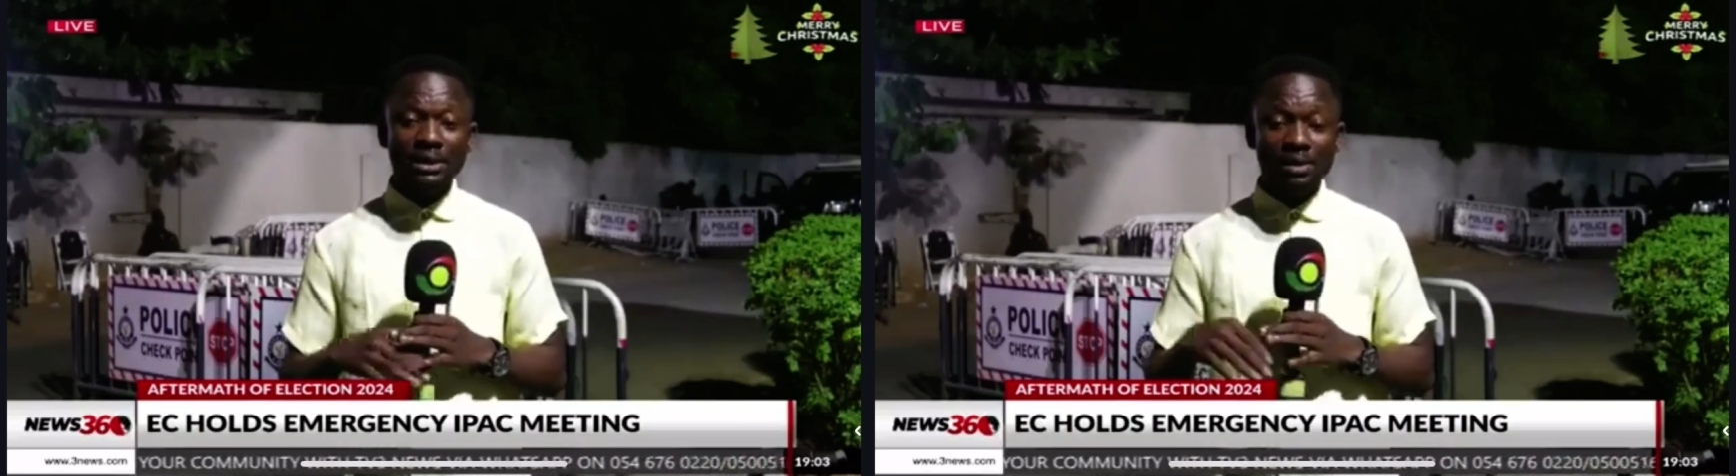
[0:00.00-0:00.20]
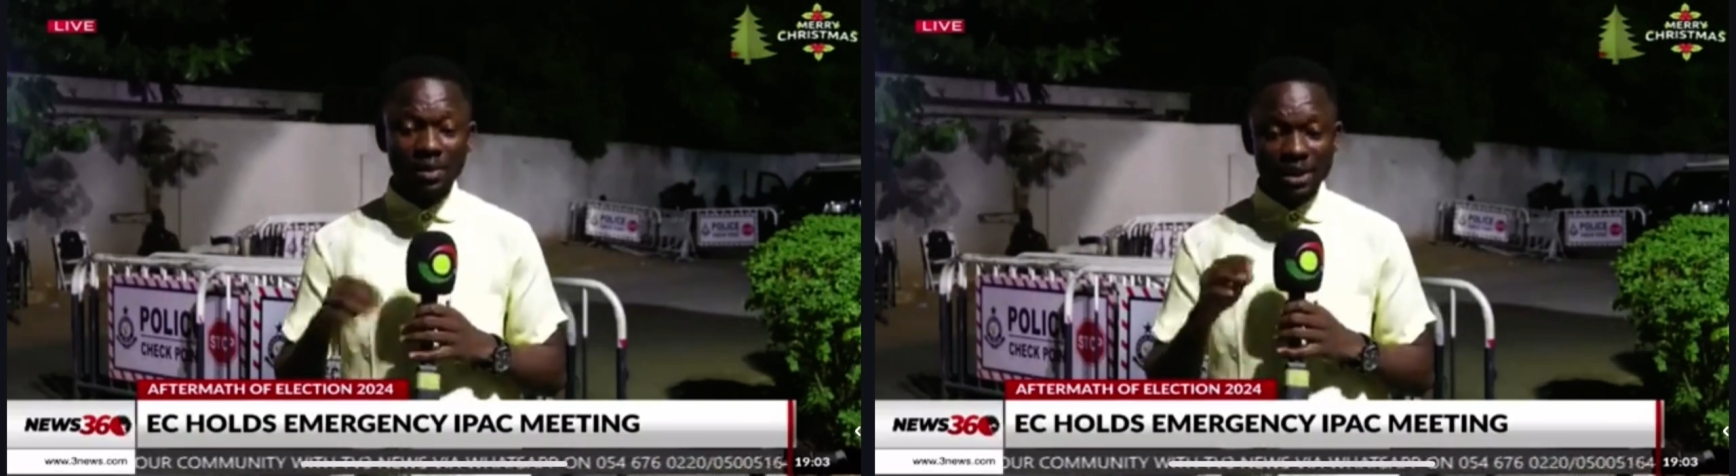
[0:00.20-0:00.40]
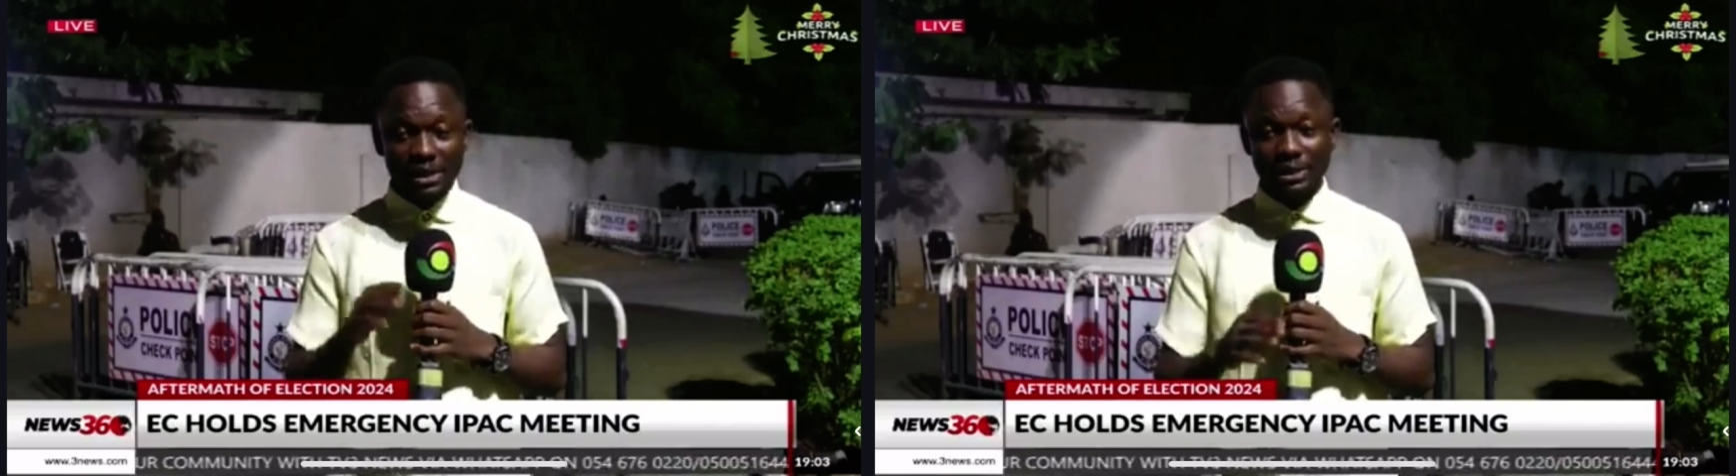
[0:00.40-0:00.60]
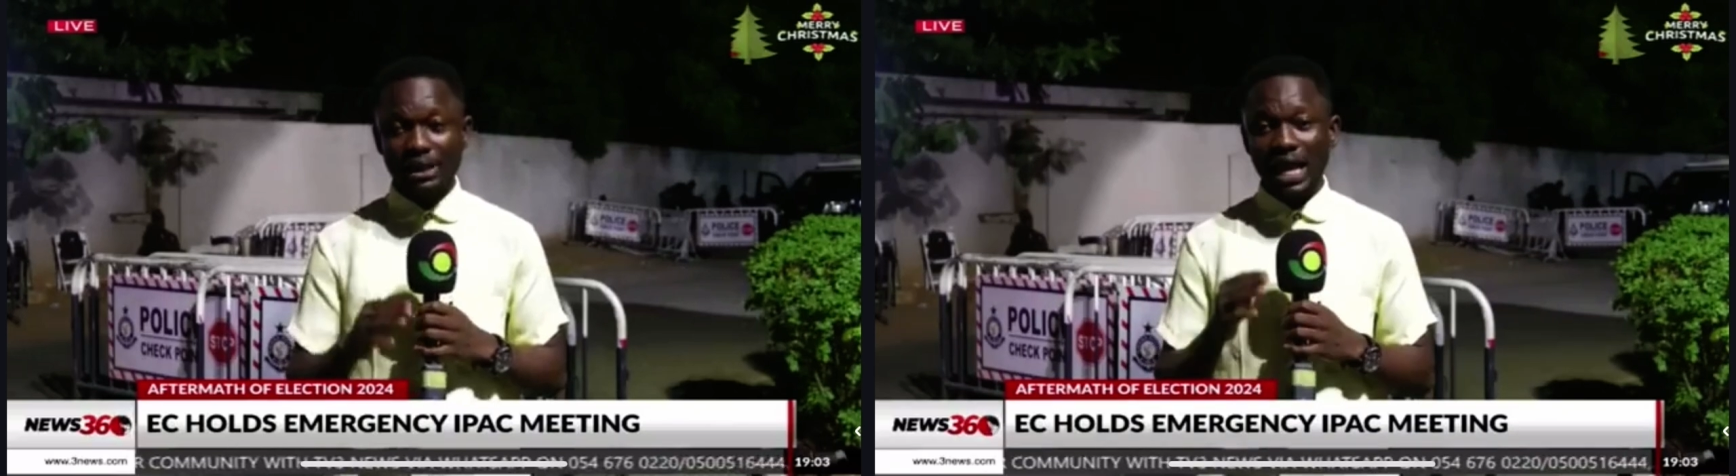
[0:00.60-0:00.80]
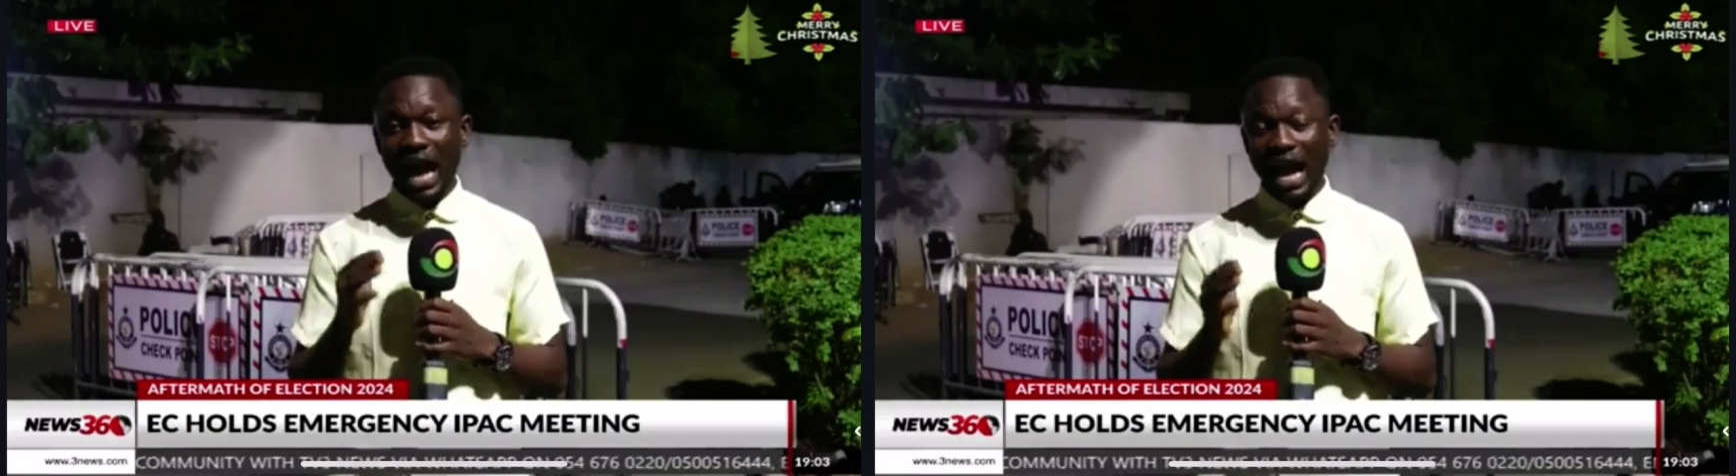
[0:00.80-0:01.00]

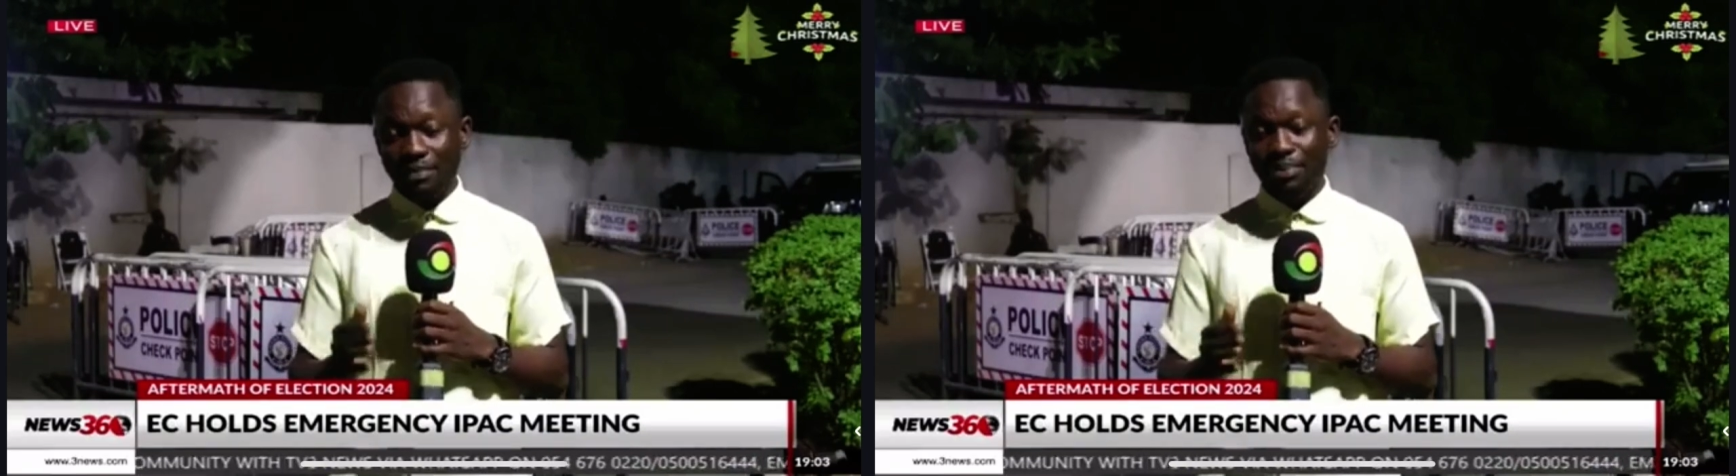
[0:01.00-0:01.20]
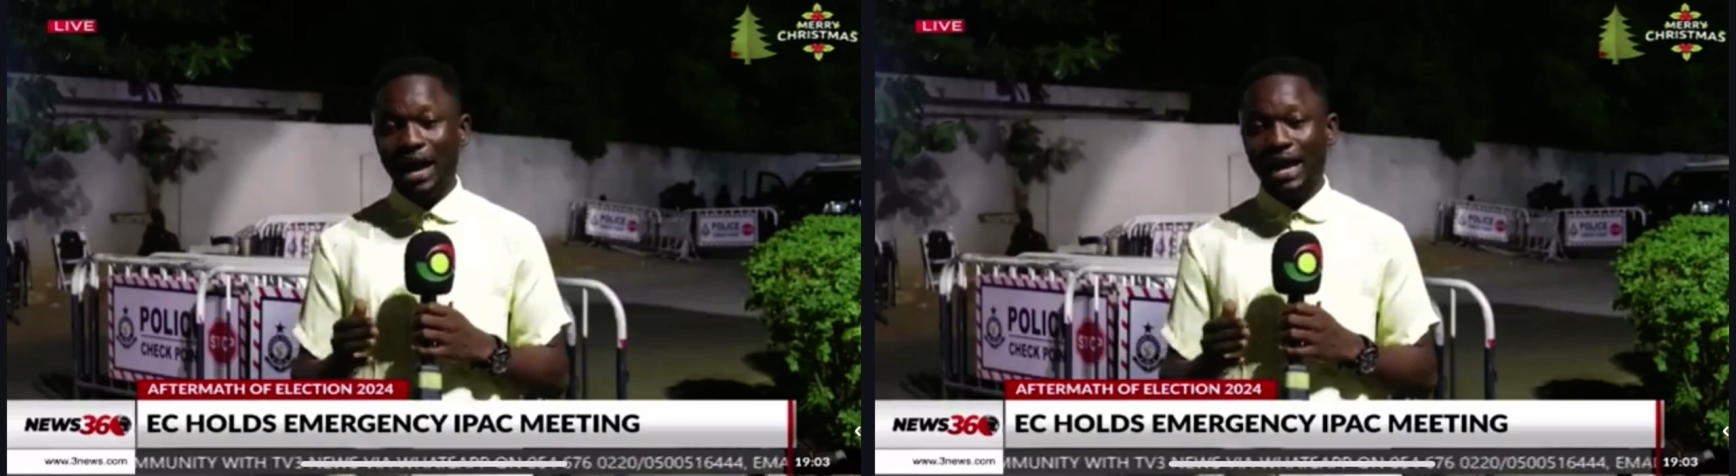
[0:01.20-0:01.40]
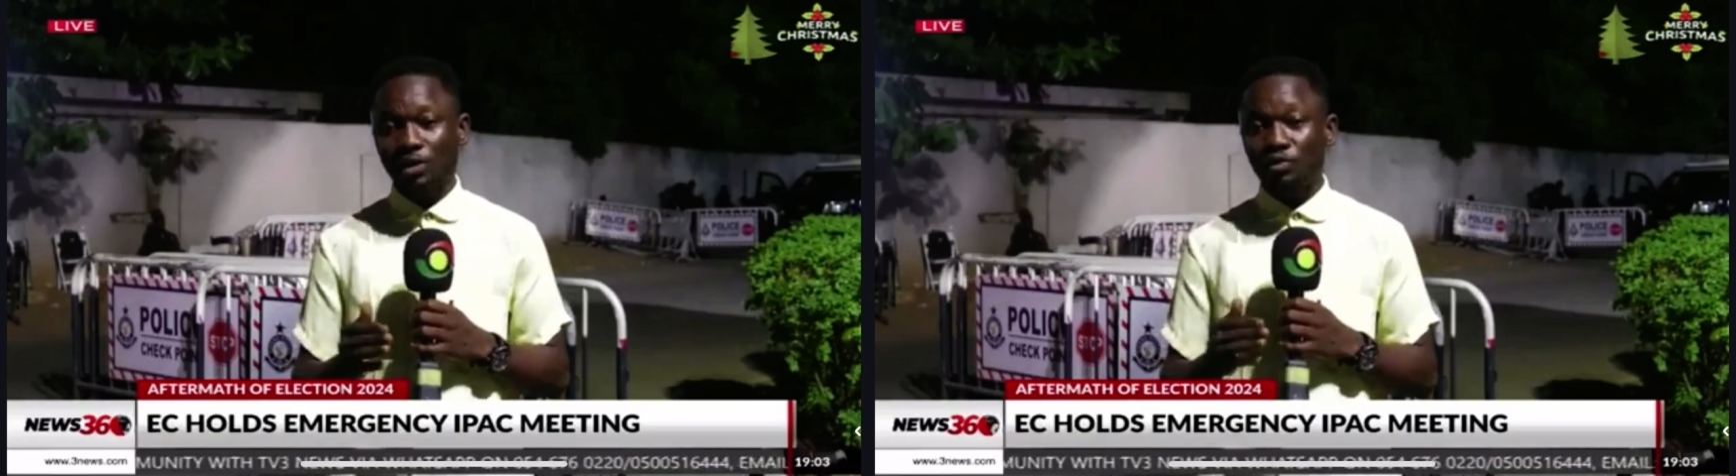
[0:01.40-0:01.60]
emergency IPAC,